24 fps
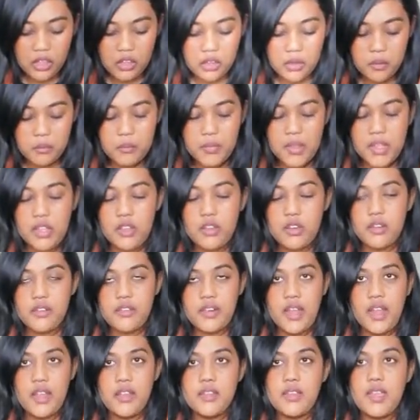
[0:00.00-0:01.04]
make you
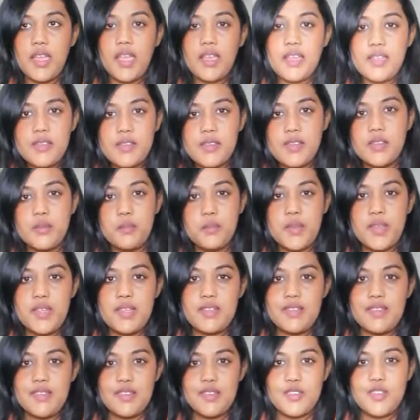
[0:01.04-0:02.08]
write excellent
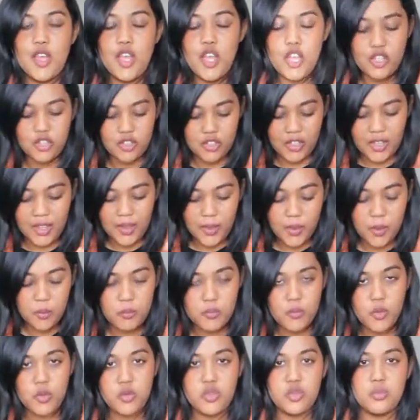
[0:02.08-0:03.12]
pieces to get the
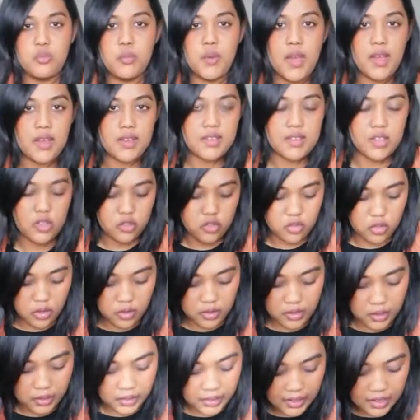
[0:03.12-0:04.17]
most marks that y'all
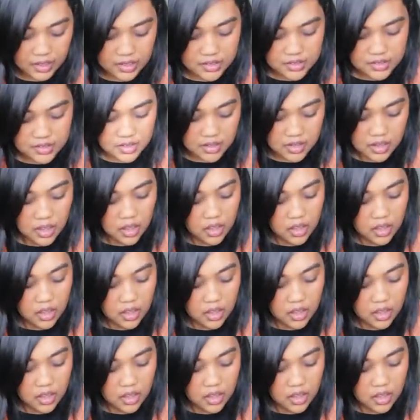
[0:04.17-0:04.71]
can get.